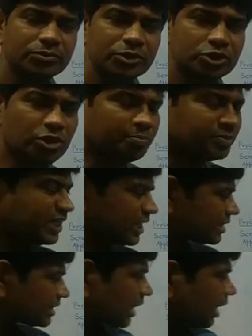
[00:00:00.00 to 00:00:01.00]
So
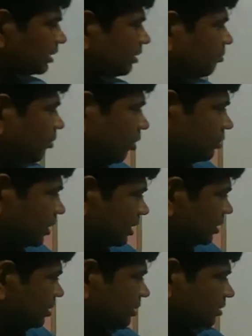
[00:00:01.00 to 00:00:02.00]
these are the
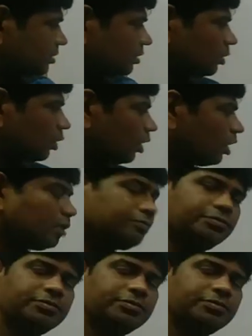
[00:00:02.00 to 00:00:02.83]
process of